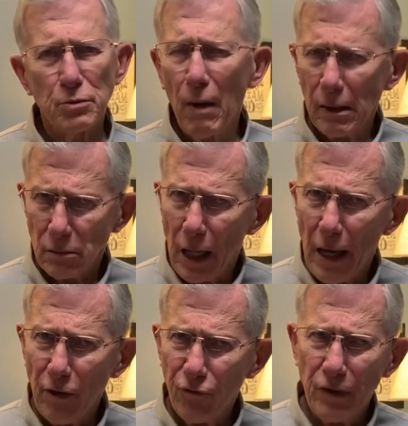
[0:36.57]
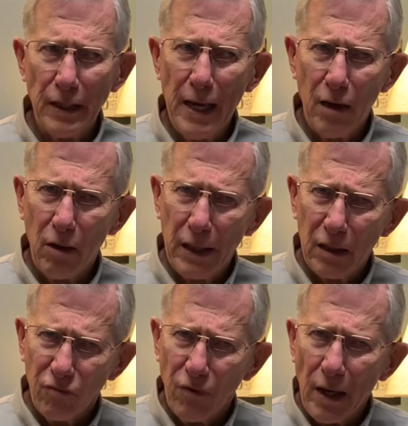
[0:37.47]
my life and how I
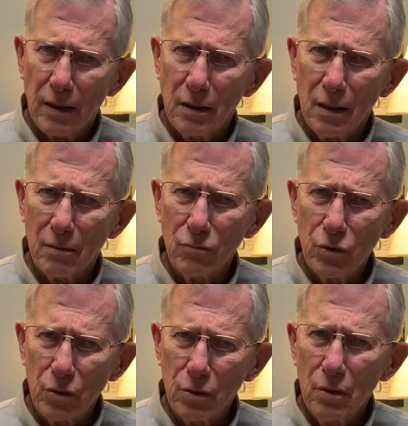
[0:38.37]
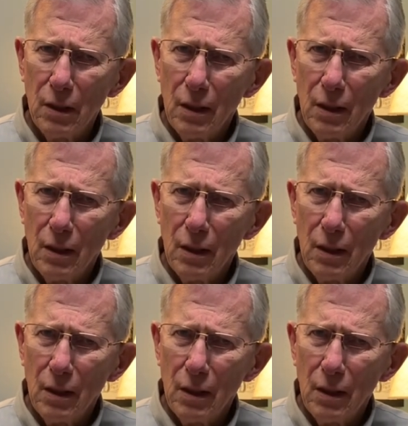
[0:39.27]
invited him to